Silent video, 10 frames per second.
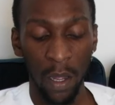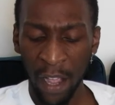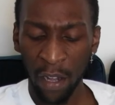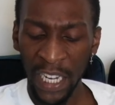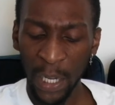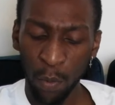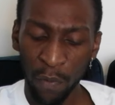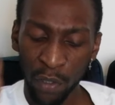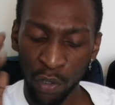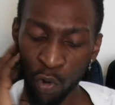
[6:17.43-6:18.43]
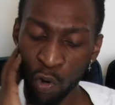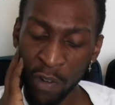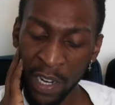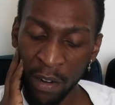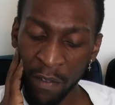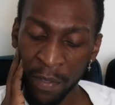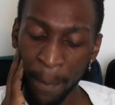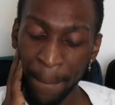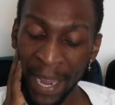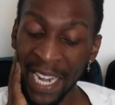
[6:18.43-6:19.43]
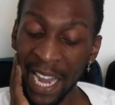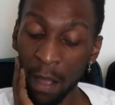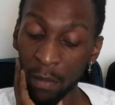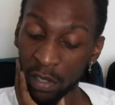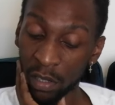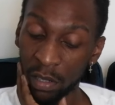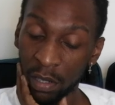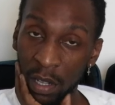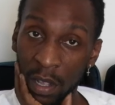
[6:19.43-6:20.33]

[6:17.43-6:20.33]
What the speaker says: They are leading with the story of the bailout